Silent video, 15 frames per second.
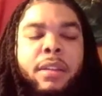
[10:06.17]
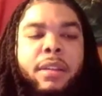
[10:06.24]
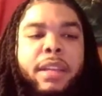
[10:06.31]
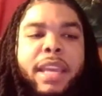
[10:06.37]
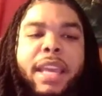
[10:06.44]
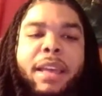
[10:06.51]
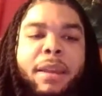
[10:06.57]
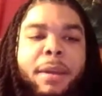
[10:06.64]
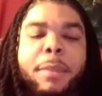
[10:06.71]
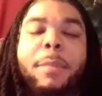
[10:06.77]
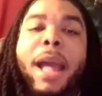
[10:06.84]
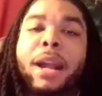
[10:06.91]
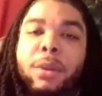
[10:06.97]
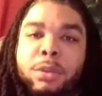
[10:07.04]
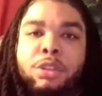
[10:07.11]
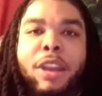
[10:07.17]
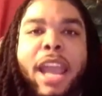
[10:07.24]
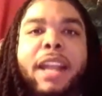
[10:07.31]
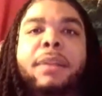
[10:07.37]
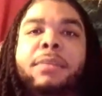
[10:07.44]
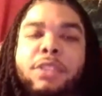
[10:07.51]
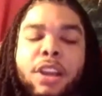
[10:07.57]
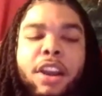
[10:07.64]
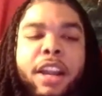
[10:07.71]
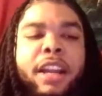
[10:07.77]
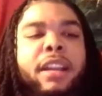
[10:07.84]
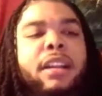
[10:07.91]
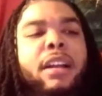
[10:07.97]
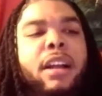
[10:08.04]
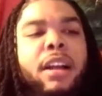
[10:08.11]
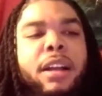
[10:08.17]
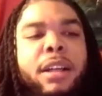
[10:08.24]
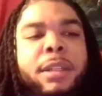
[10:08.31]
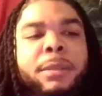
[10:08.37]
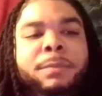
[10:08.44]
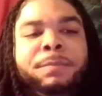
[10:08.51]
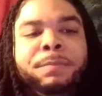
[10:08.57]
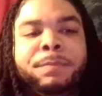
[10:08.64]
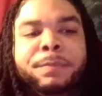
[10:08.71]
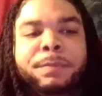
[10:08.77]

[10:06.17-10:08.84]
Yeah, back on track. I'm sorry. I